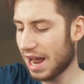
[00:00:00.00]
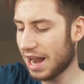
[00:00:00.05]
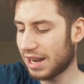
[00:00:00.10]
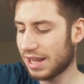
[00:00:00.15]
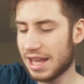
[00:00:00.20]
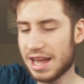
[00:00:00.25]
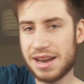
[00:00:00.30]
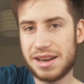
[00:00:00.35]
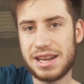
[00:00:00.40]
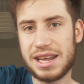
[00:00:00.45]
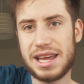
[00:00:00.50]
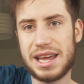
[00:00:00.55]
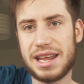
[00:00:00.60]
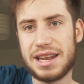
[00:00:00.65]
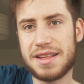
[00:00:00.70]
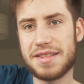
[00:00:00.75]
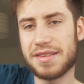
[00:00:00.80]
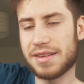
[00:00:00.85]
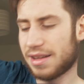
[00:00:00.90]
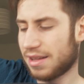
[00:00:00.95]
At the end here,
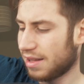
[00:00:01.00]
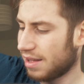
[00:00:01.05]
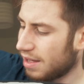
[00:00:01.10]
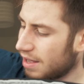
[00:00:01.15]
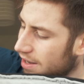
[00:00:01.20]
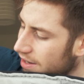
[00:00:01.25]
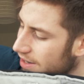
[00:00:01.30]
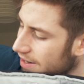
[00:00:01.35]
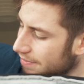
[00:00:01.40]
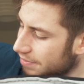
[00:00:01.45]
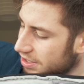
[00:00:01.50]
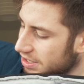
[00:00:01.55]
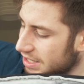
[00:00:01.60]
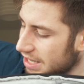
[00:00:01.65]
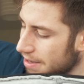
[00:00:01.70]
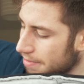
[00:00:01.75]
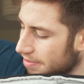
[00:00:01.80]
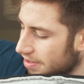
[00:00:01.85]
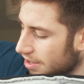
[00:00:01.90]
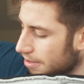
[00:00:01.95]
there's another
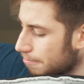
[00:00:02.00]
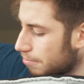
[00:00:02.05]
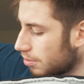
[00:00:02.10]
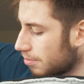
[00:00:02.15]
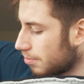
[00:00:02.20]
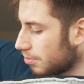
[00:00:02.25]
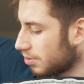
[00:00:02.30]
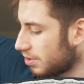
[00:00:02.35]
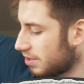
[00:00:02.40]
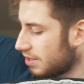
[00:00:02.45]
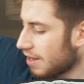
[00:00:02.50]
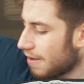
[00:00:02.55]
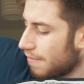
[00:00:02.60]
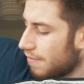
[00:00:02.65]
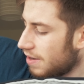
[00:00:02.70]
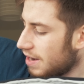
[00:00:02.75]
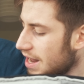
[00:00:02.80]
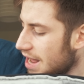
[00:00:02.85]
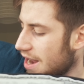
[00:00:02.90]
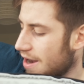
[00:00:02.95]
zip, so you can put more
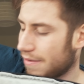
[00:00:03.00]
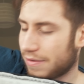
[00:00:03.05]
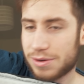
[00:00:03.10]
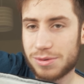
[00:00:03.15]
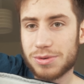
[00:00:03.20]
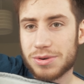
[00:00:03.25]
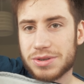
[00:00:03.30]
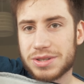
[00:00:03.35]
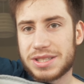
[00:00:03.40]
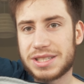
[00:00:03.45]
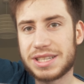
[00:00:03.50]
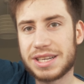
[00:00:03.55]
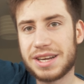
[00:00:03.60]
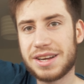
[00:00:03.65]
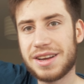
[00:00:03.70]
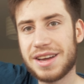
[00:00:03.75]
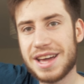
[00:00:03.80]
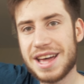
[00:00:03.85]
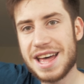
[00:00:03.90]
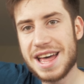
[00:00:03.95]
stuff in there if you want
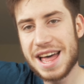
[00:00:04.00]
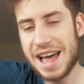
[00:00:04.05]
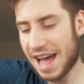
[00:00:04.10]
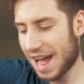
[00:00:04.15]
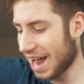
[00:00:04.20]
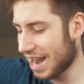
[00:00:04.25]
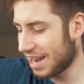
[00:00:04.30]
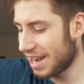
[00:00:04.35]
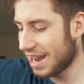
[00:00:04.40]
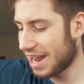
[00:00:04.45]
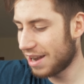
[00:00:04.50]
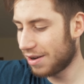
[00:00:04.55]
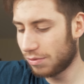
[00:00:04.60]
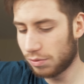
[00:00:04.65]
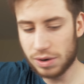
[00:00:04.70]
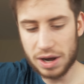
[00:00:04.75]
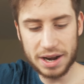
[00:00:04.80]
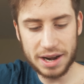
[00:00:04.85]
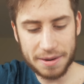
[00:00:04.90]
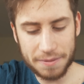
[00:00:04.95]
to. And then
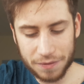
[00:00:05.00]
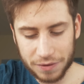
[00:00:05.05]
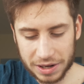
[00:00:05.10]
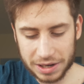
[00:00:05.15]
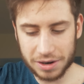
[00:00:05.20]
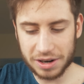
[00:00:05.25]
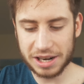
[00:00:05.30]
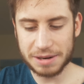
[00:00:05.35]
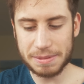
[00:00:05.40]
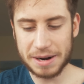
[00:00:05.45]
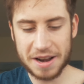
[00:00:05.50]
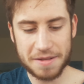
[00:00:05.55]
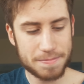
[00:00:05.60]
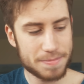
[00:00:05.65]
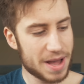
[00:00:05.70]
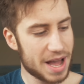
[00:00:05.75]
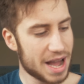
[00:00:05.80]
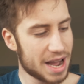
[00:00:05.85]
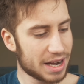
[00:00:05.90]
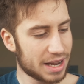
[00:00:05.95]
another thing I like about this
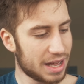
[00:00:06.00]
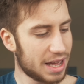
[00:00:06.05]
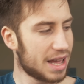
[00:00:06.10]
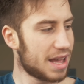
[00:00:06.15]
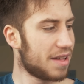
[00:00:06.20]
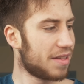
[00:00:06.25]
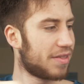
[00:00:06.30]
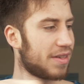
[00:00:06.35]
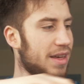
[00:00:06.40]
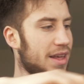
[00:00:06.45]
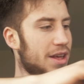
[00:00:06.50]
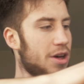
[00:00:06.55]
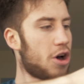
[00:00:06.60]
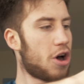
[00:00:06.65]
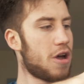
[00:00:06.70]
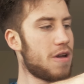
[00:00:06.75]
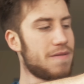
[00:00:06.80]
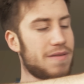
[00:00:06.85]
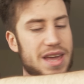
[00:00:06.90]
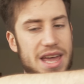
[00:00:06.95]
bag is
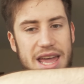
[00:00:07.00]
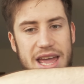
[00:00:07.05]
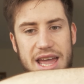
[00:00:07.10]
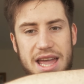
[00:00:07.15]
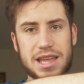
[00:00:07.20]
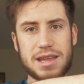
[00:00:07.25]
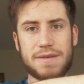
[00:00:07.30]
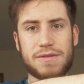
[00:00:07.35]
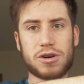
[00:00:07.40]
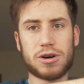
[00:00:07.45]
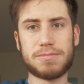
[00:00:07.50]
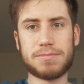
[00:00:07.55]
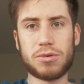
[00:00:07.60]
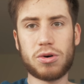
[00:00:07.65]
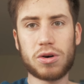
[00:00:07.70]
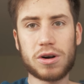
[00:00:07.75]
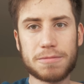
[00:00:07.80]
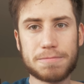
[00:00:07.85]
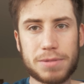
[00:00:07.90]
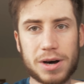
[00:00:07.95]
over here you've got
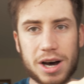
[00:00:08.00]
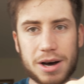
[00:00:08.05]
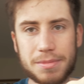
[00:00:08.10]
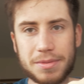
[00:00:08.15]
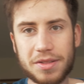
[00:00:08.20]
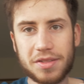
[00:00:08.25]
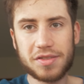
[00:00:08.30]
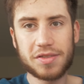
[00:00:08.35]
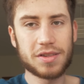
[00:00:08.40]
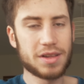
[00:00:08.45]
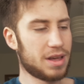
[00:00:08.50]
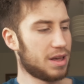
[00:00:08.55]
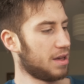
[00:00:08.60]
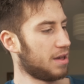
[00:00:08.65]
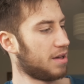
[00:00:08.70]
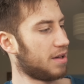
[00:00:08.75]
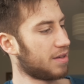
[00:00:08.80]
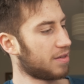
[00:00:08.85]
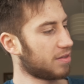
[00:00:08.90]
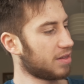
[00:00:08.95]
more compartments.
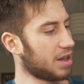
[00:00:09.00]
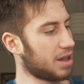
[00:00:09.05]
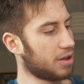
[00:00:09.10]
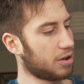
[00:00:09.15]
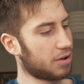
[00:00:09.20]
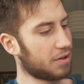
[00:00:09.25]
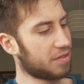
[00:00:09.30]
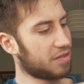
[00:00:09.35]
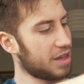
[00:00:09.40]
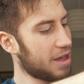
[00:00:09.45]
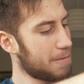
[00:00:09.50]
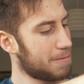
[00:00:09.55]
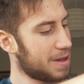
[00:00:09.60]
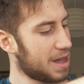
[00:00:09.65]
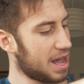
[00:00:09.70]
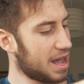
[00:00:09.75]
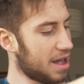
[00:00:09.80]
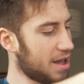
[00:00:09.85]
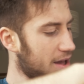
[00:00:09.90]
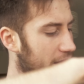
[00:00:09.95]
So you've got a zip
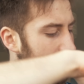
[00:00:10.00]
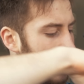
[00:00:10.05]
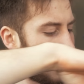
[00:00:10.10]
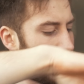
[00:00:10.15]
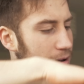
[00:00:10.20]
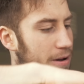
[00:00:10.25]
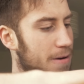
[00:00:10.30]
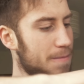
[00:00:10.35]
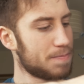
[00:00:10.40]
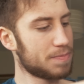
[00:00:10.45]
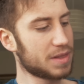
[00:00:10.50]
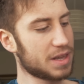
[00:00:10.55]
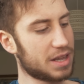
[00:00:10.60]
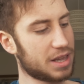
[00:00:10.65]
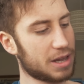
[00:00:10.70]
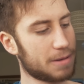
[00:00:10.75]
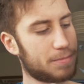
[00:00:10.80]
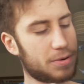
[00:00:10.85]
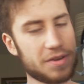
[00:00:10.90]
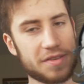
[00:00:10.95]
here.
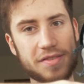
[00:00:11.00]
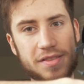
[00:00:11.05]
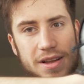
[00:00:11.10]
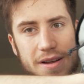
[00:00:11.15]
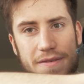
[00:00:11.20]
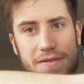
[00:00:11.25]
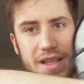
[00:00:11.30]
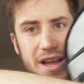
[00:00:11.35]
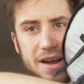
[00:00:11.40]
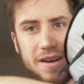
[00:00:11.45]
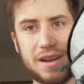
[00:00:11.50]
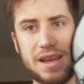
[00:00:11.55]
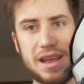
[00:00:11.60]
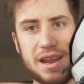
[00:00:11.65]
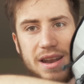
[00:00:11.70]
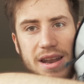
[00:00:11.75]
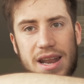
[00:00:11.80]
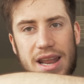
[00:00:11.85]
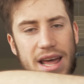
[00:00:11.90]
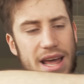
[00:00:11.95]
You can put stuff down
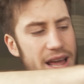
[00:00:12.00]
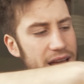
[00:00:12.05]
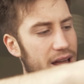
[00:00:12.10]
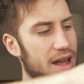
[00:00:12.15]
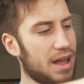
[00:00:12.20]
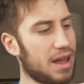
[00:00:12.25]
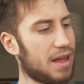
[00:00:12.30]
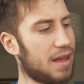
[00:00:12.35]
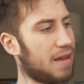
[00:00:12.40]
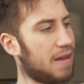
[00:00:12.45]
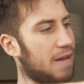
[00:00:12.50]
in there.